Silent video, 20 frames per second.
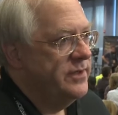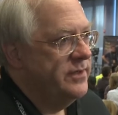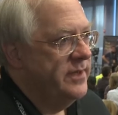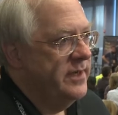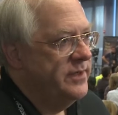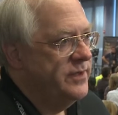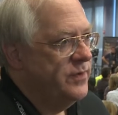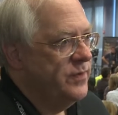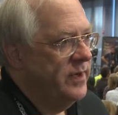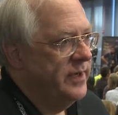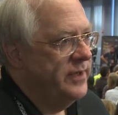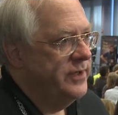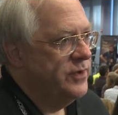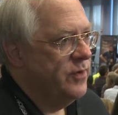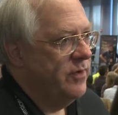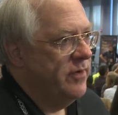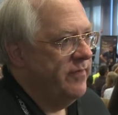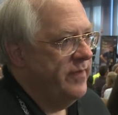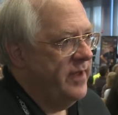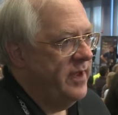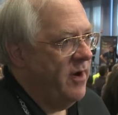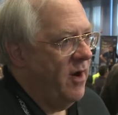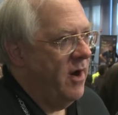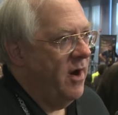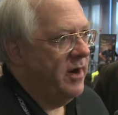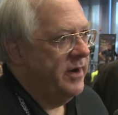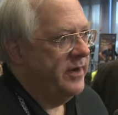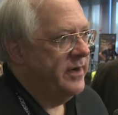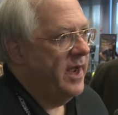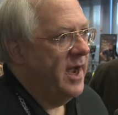it's really sort of the
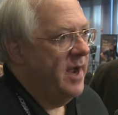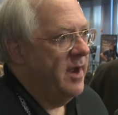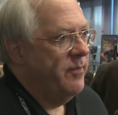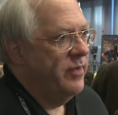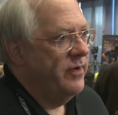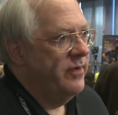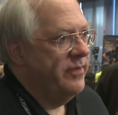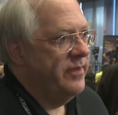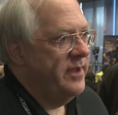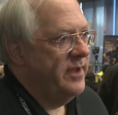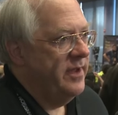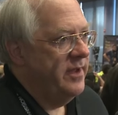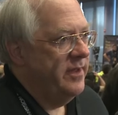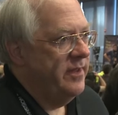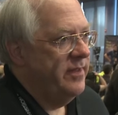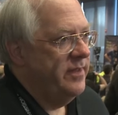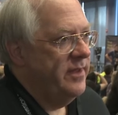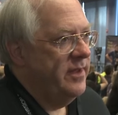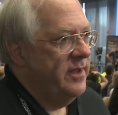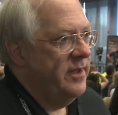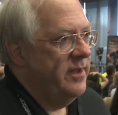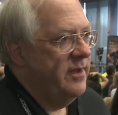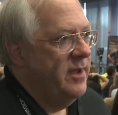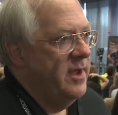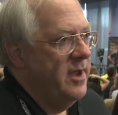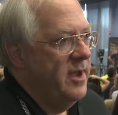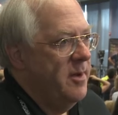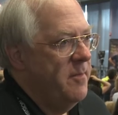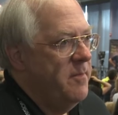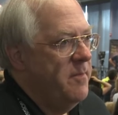archetype or the, the
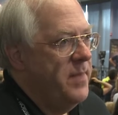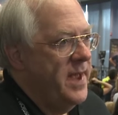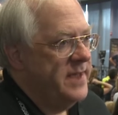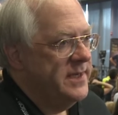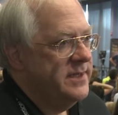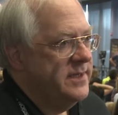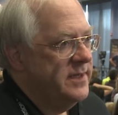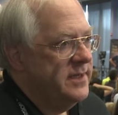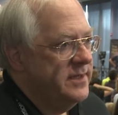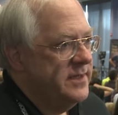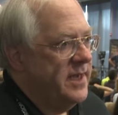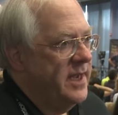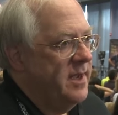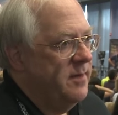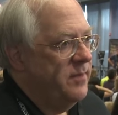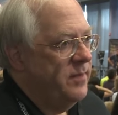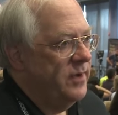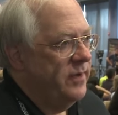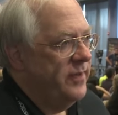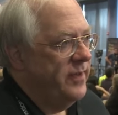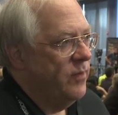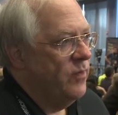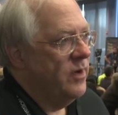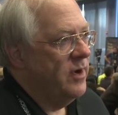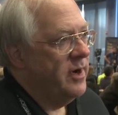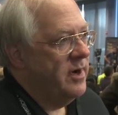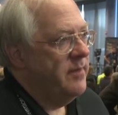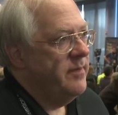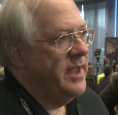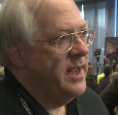best example that we're
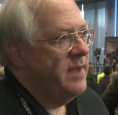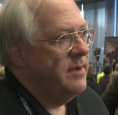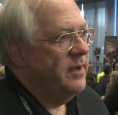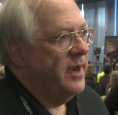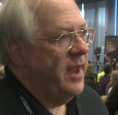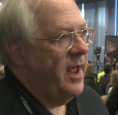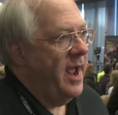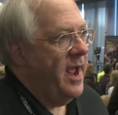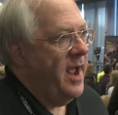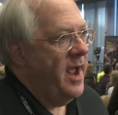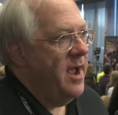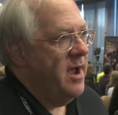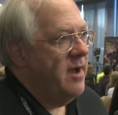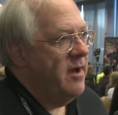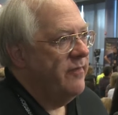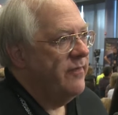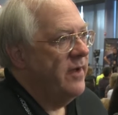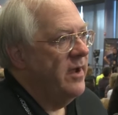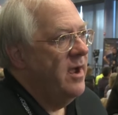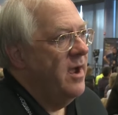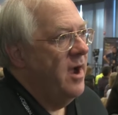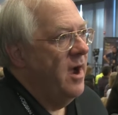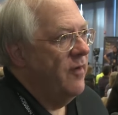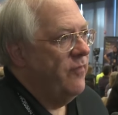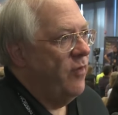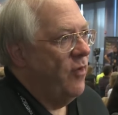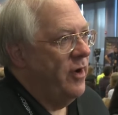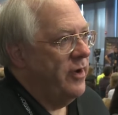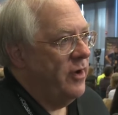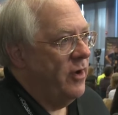going to be able to have
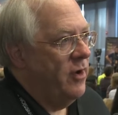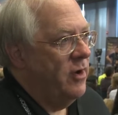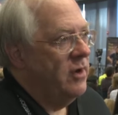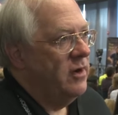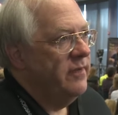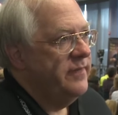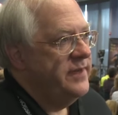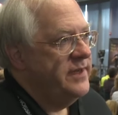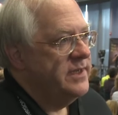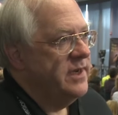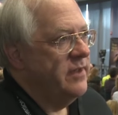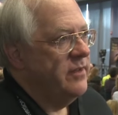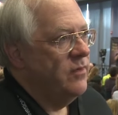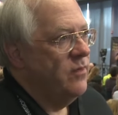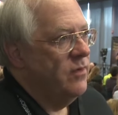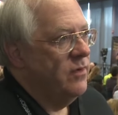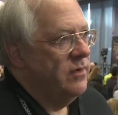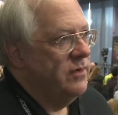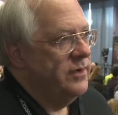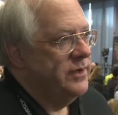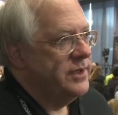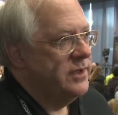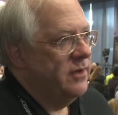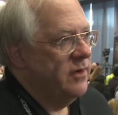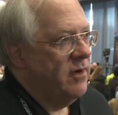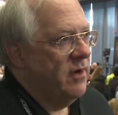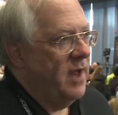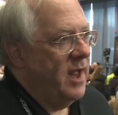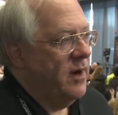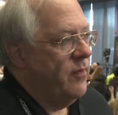of what all of these other worlds
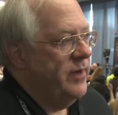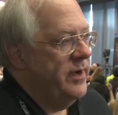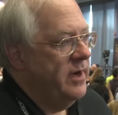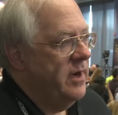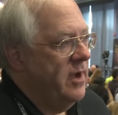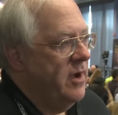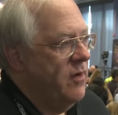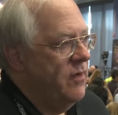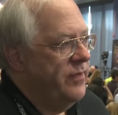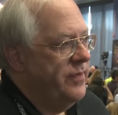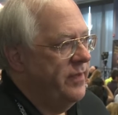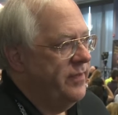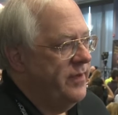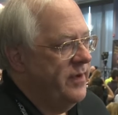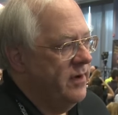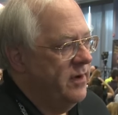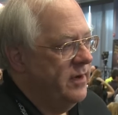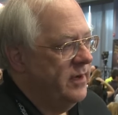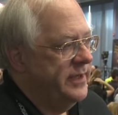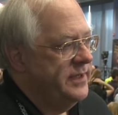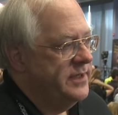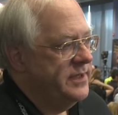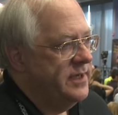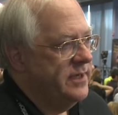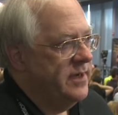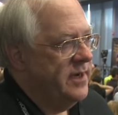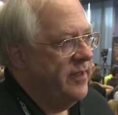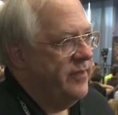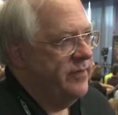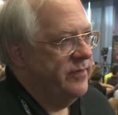look like. We know that there are at least
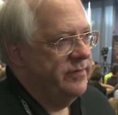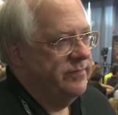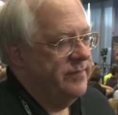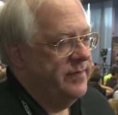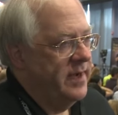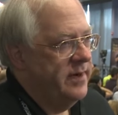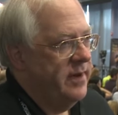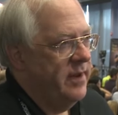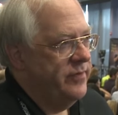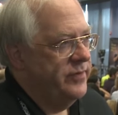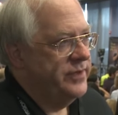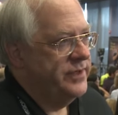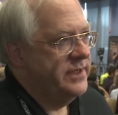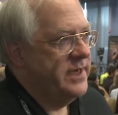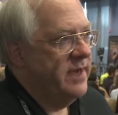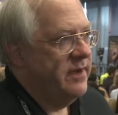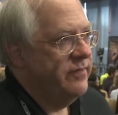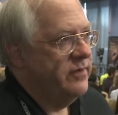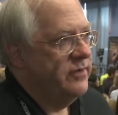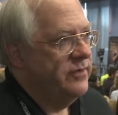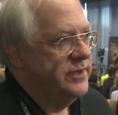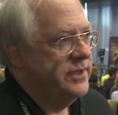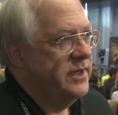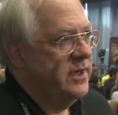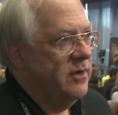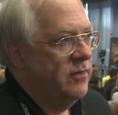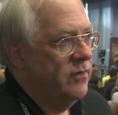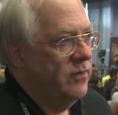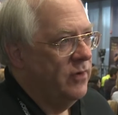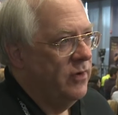another another seven or
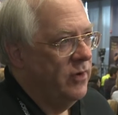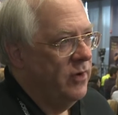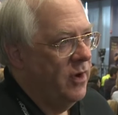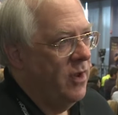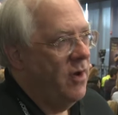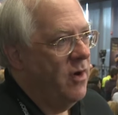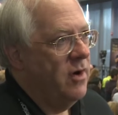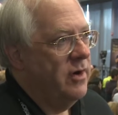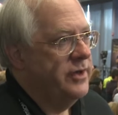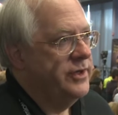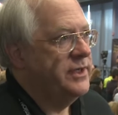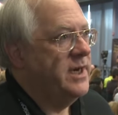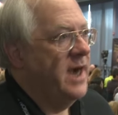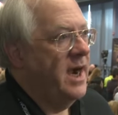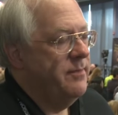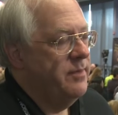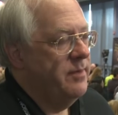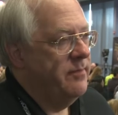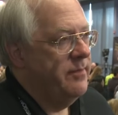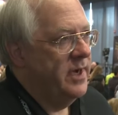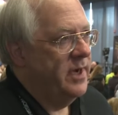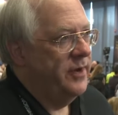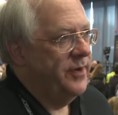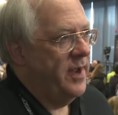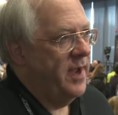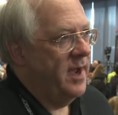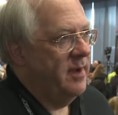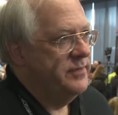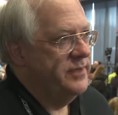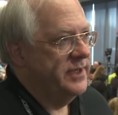so large Kuiper Belt
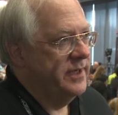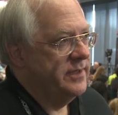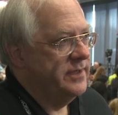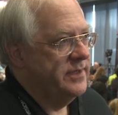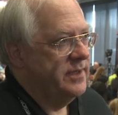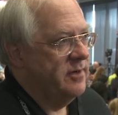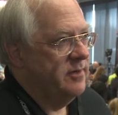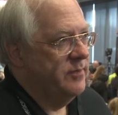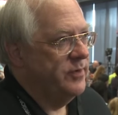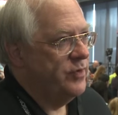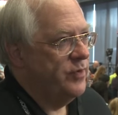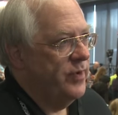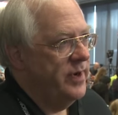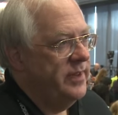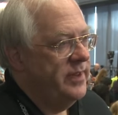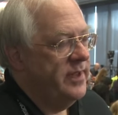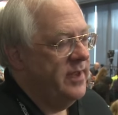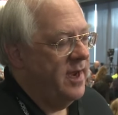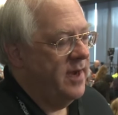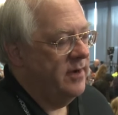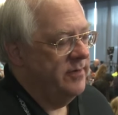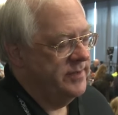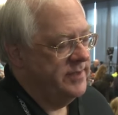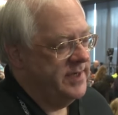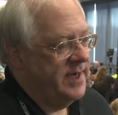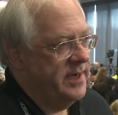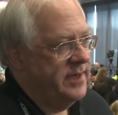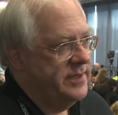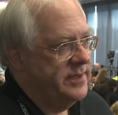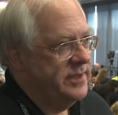objects that are between the
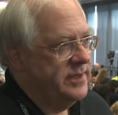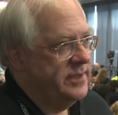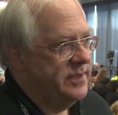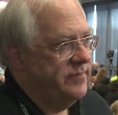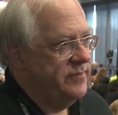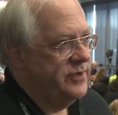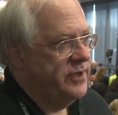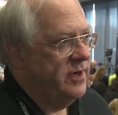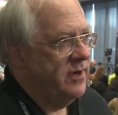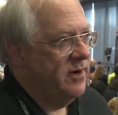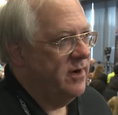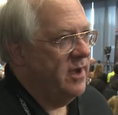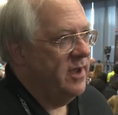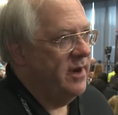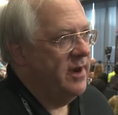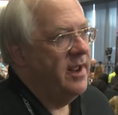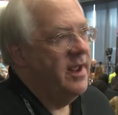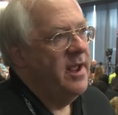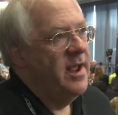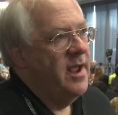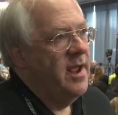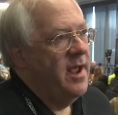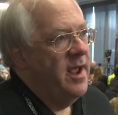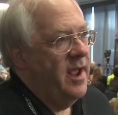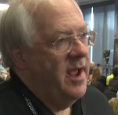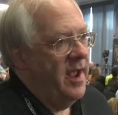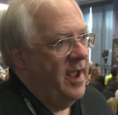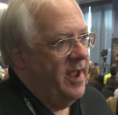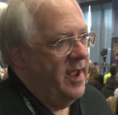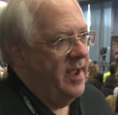sizes of Charon
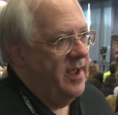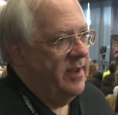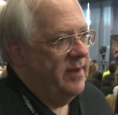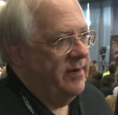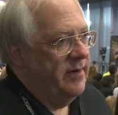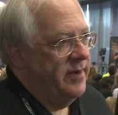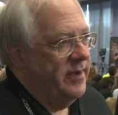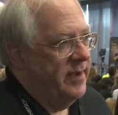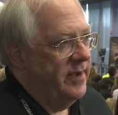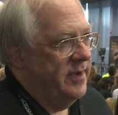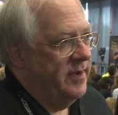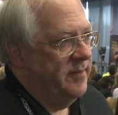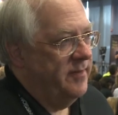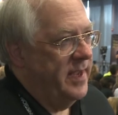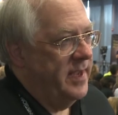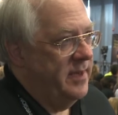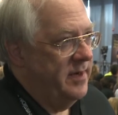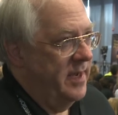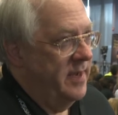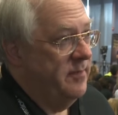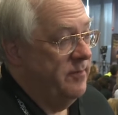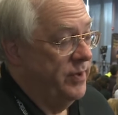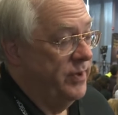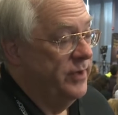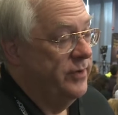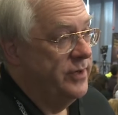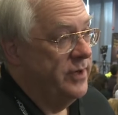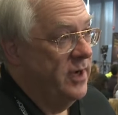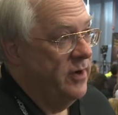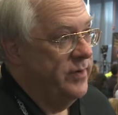and, uh, and, and
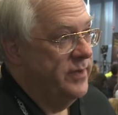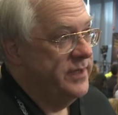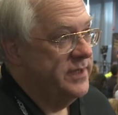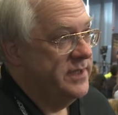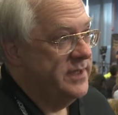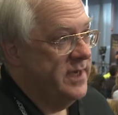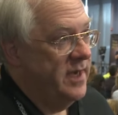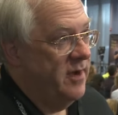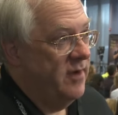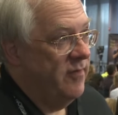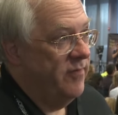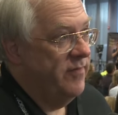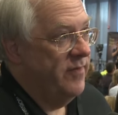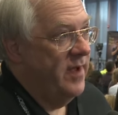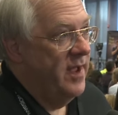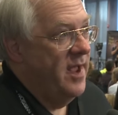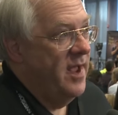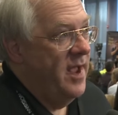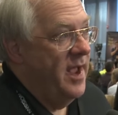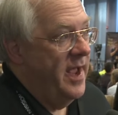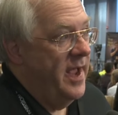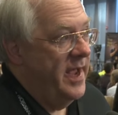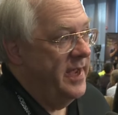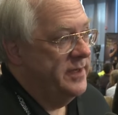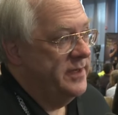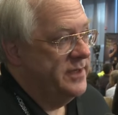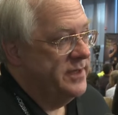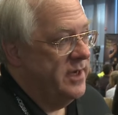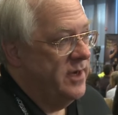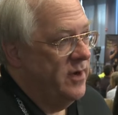Pluto itself.
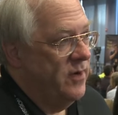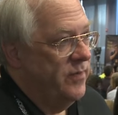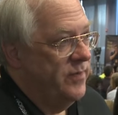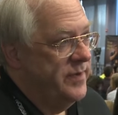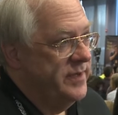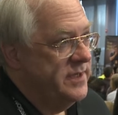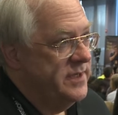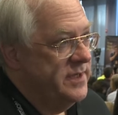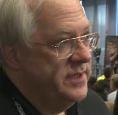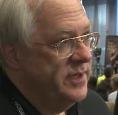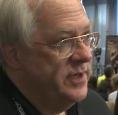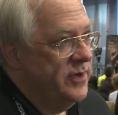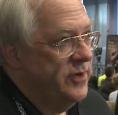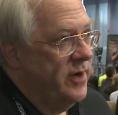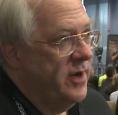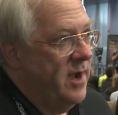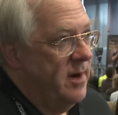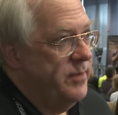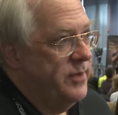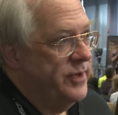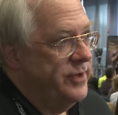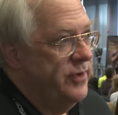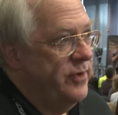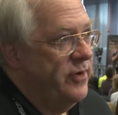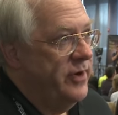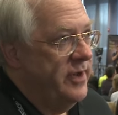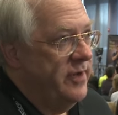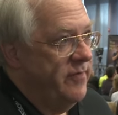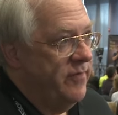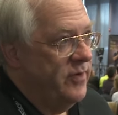And so this is a good
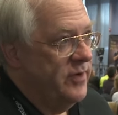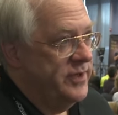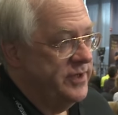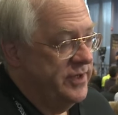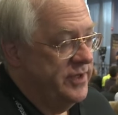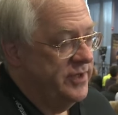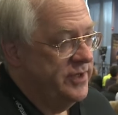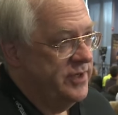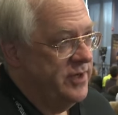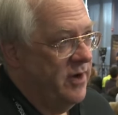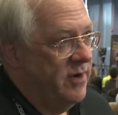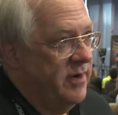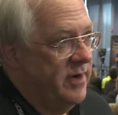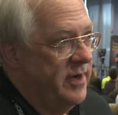opportunity for us to start